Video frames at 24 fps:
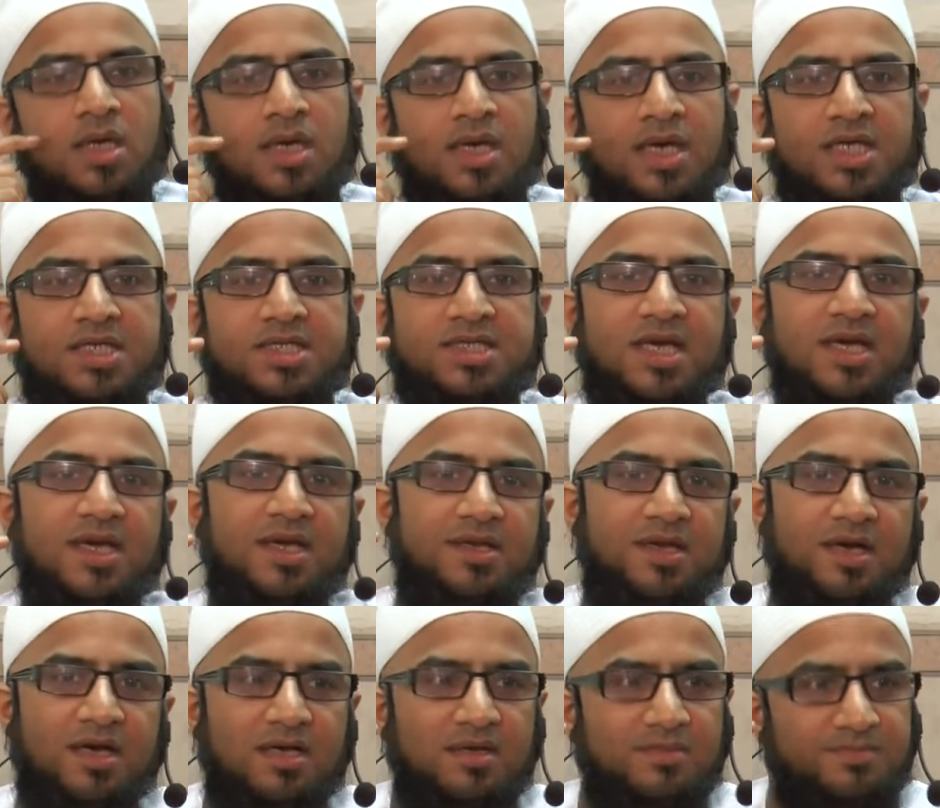He
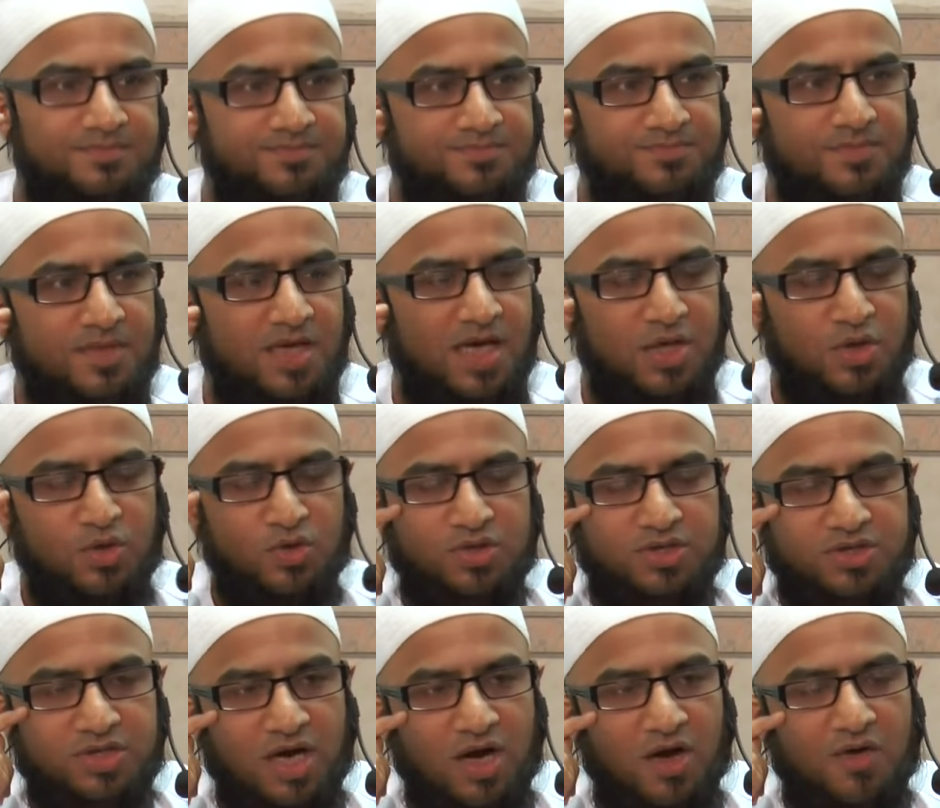said, I
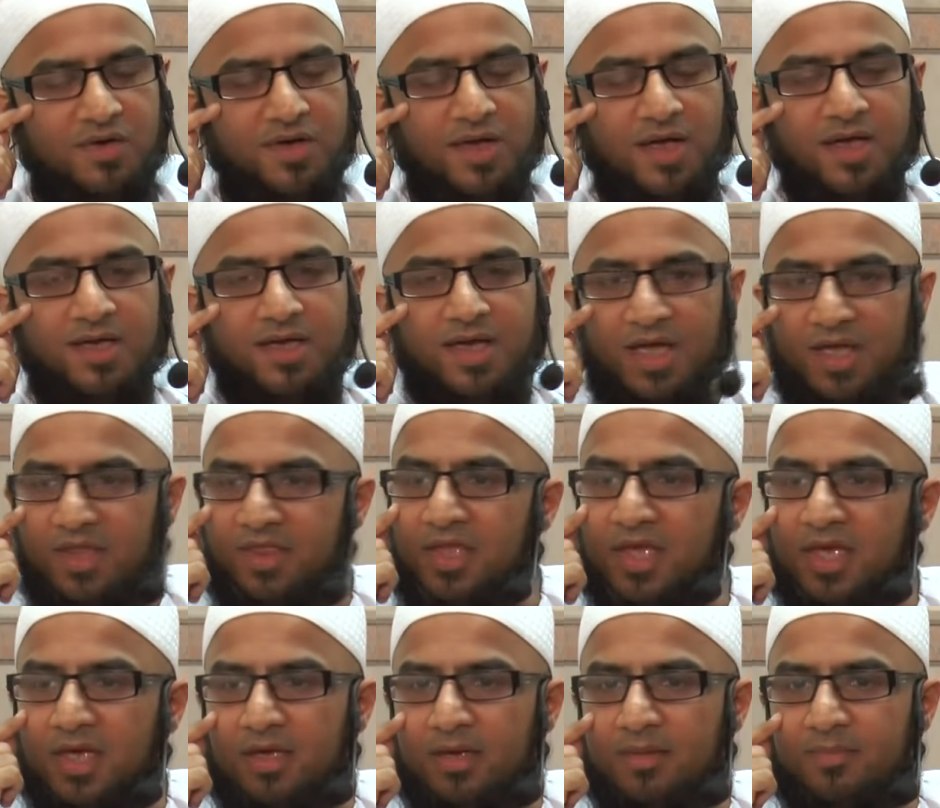look down and I
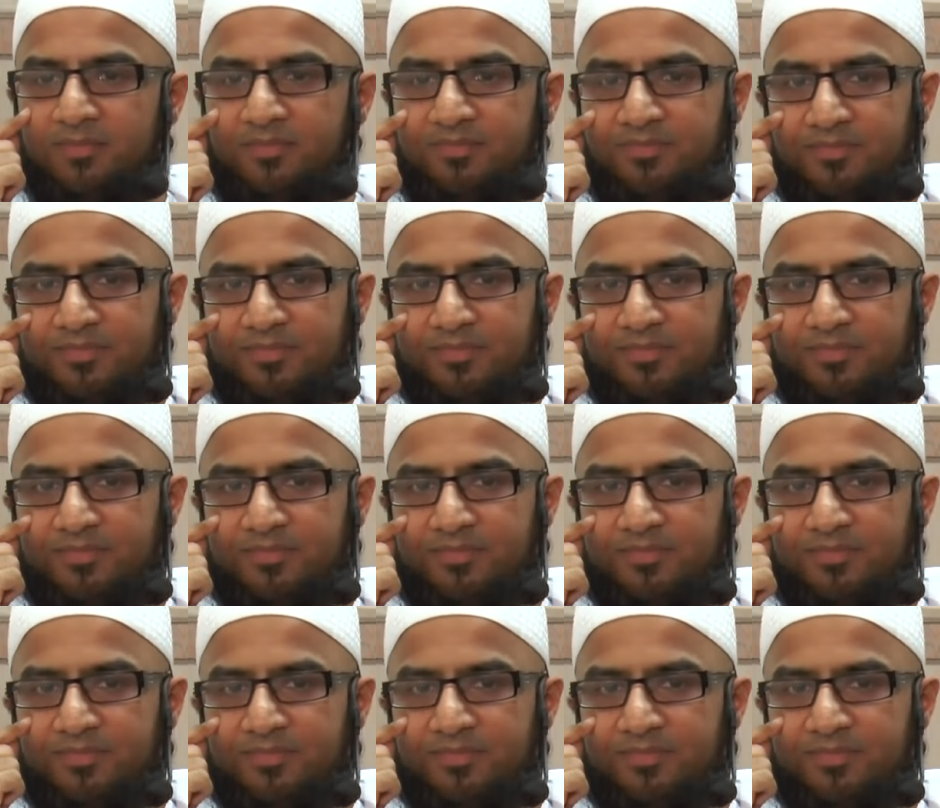think.